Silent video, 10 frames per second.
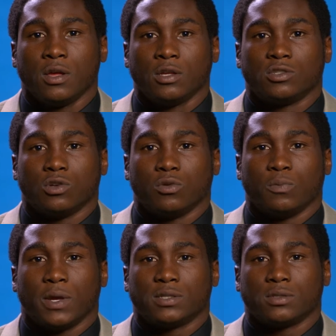So
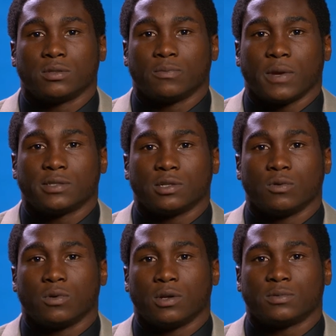basically
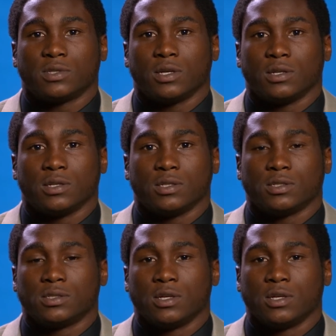what I'm saying is